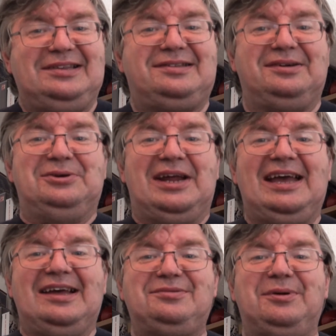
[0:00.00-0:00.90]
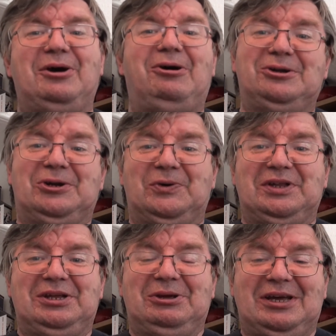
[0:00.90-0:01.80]
Sony, as we all know
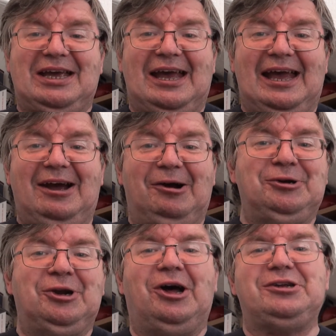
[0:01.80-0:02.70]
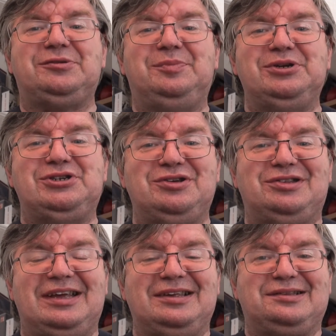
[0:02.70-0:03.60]
in the UK, are not
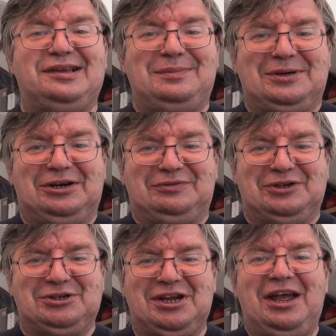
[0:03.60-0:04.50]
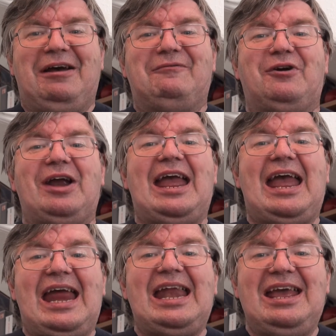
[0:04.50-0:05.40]
producing slipcovers for
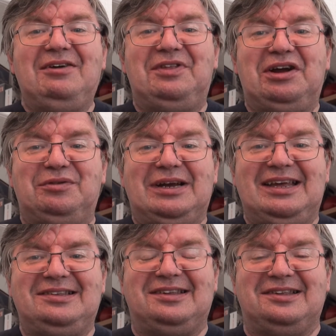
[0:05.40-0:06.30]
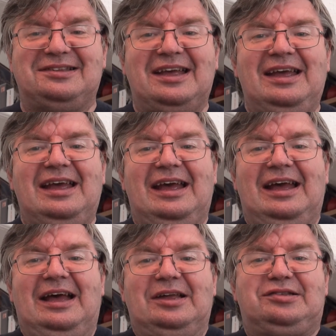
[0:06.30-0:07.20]
any of their releases.
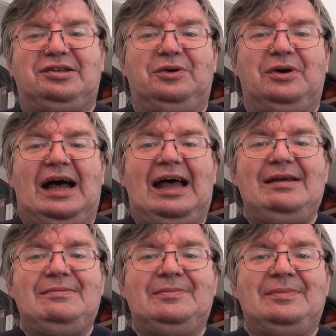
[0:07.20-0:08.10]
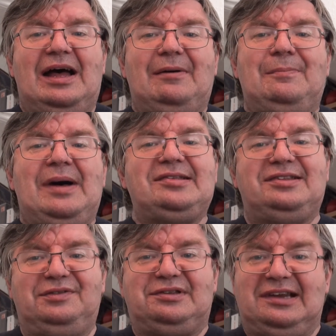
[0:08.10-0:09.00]
So I'm a
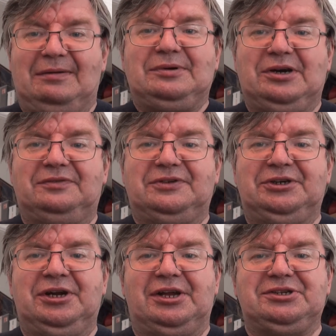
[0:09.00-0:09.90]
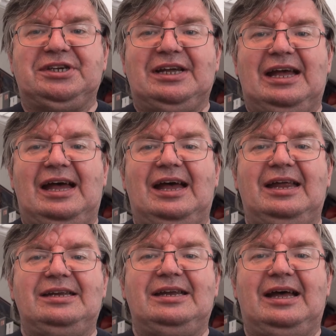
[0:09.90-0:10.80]
massive slipcover nut,
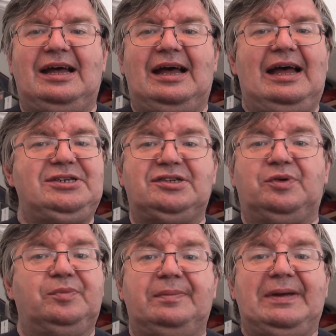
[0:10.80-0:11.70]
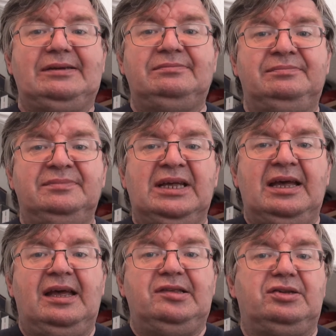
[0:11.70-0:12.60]
and I just won't be beaten.
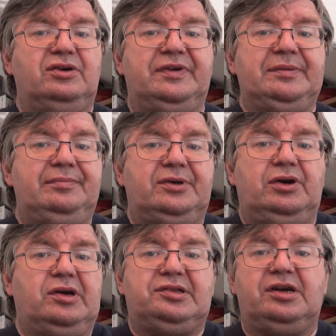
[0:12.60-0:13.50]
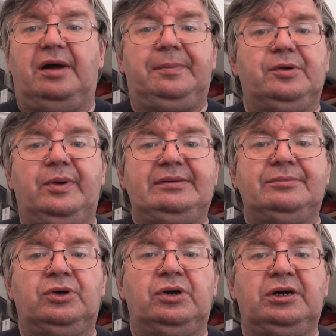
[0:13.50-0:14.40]
So if it costs a couple quid
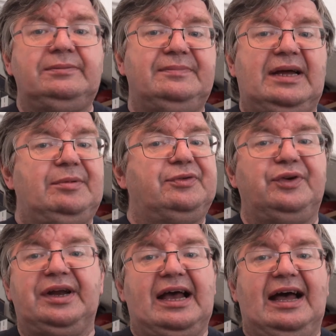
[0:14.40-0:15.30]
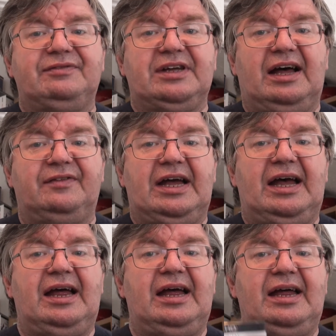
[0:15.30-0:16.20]
more, I'm afraid I have to have it.
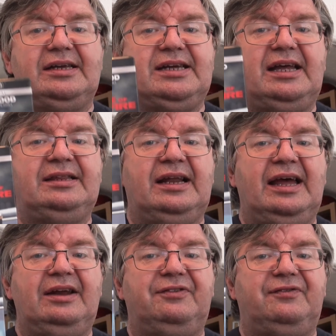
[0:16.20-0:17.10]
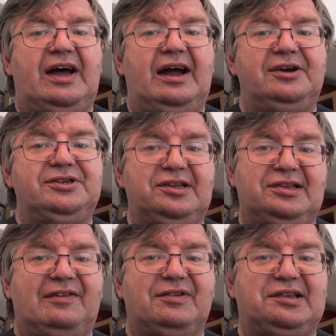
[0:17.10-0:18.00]
And In the Line of Fire
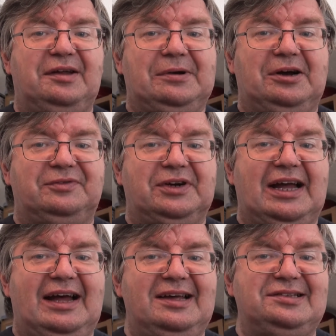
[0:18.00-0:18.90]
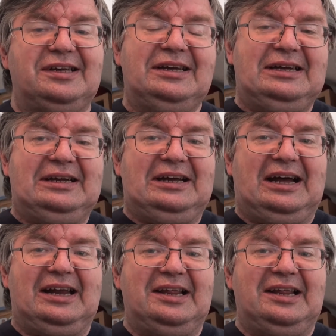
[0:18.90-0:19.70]
does have a slipcover, guys, and